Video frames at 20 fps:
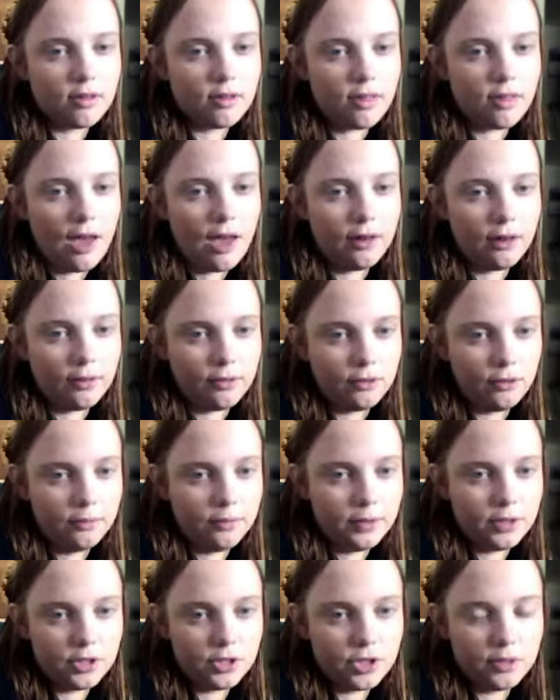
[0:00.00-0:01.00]
because it had a little
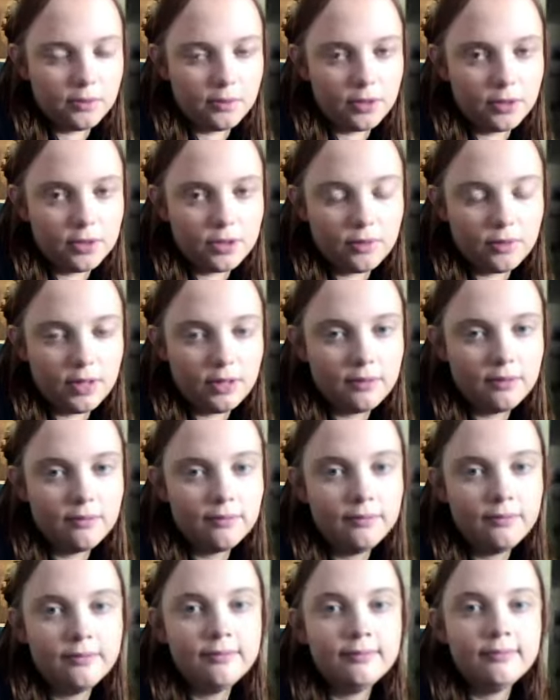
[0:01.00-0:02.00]
bit of shimmer to it.
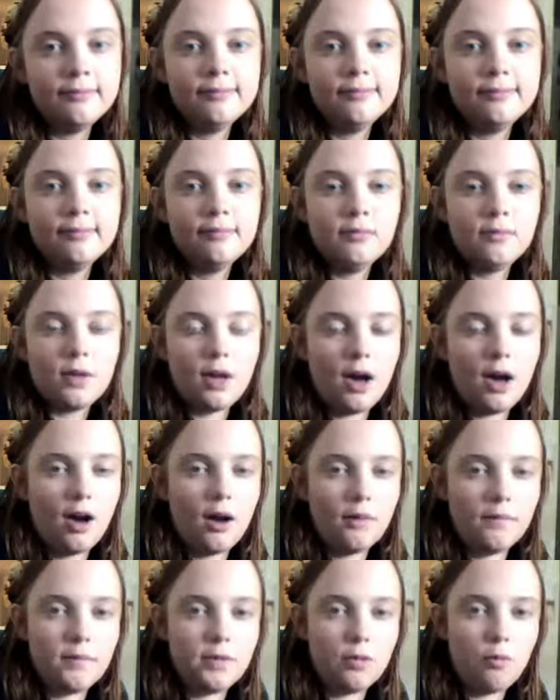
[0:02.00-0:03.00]

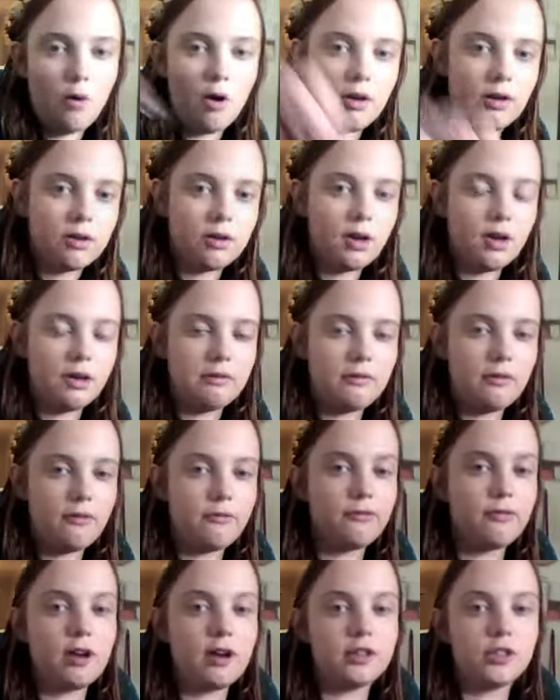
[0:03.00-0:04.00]
You want kind of a
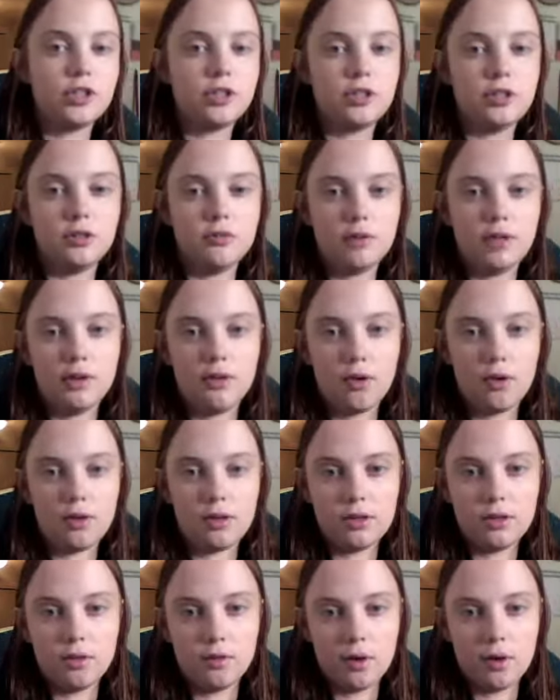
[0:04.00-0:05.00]
fresh, dewy look.
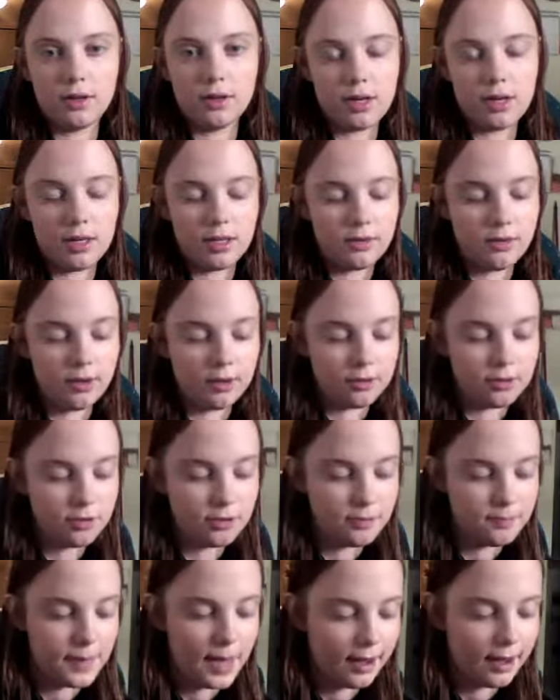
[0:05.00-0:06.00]
You don't want anything
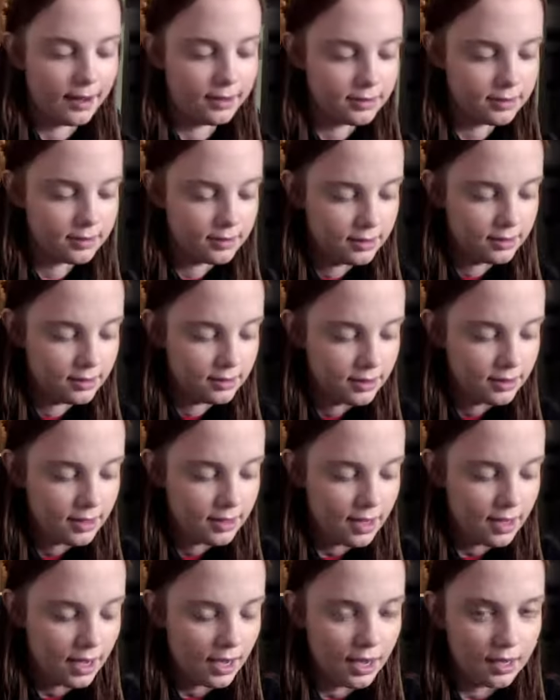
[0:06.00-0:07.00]
too matte.
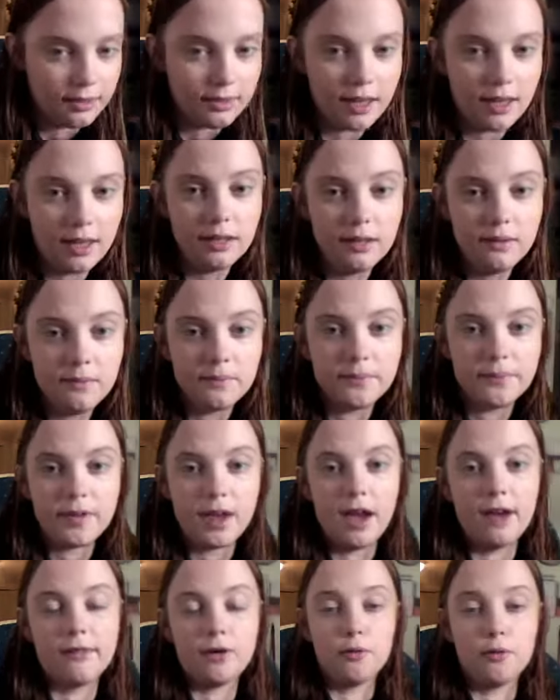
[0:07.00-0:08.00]
And then
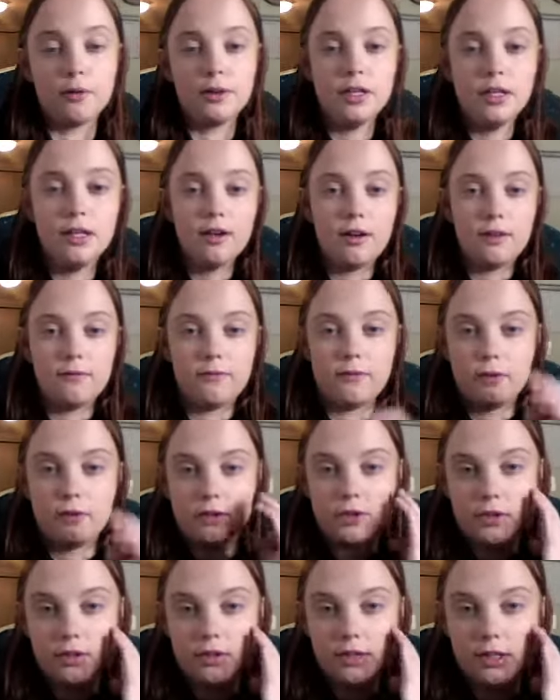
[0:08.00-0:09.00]
I've already,
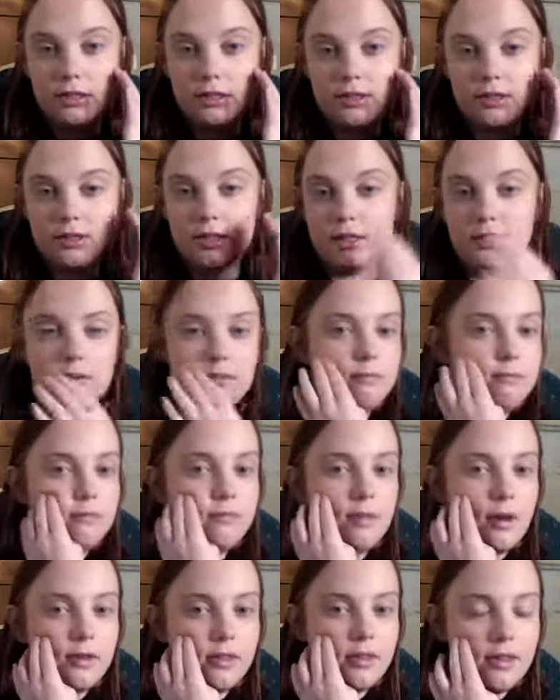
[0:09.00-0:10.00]
unfortunately, did
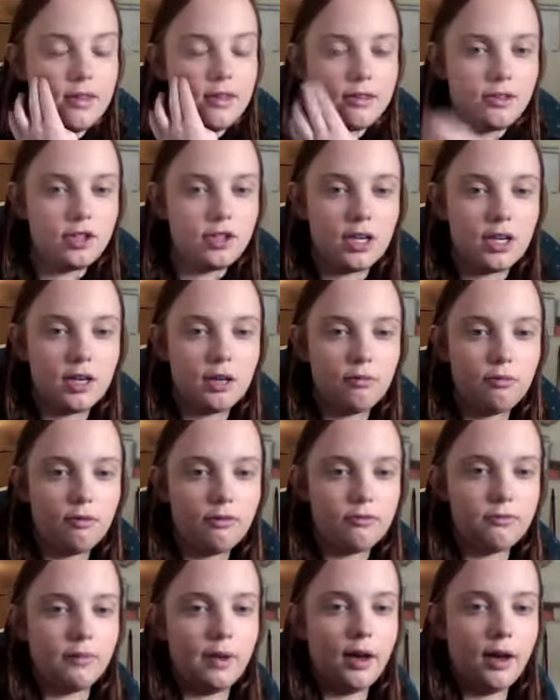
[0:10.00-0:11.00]
this cheek
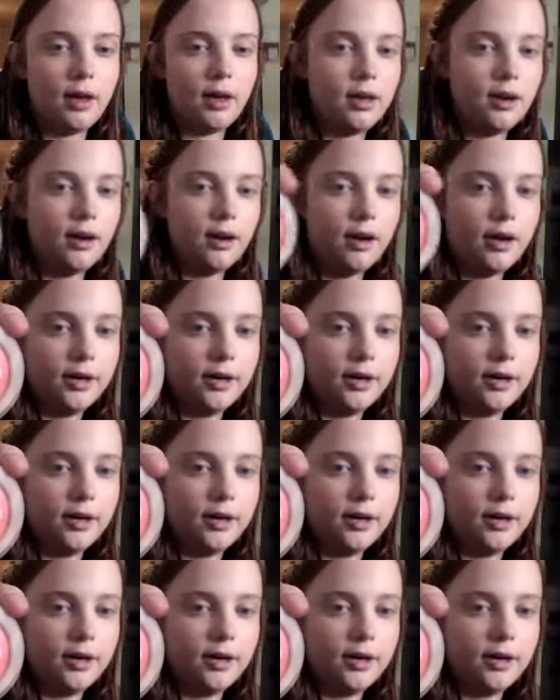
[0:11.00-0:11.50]
with my